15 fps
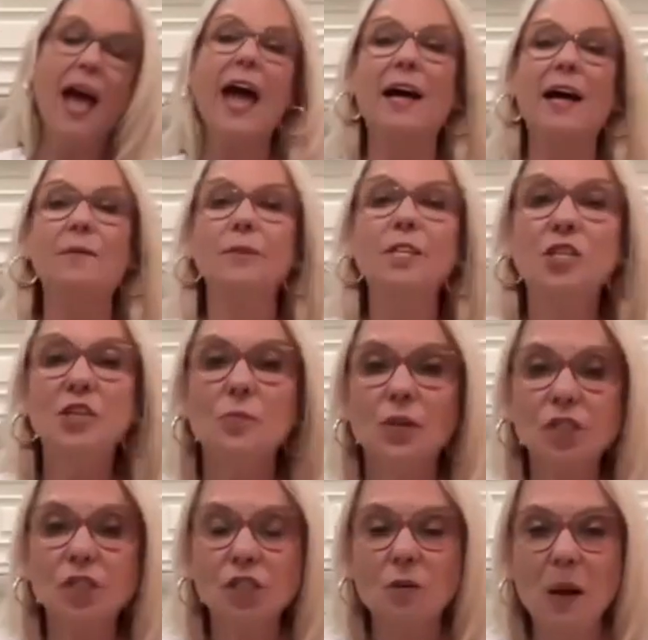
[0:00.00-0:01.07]
And when you,
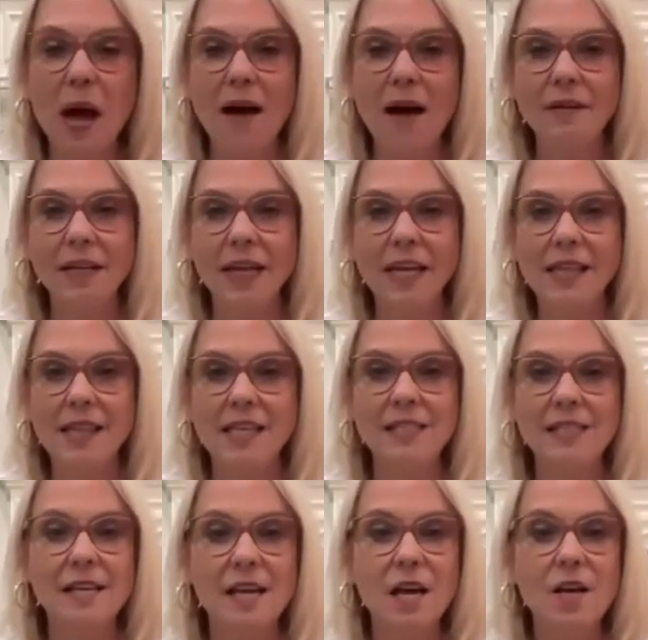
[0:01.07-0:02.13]
once you have it like
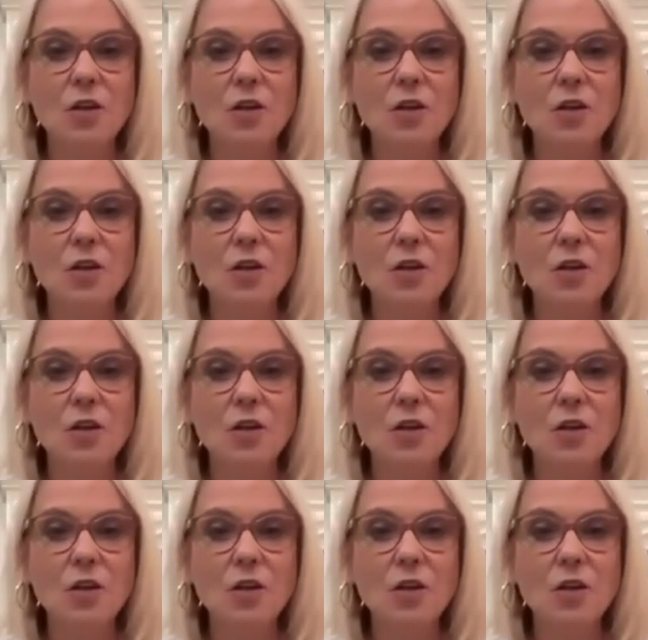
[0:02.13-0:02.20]
this,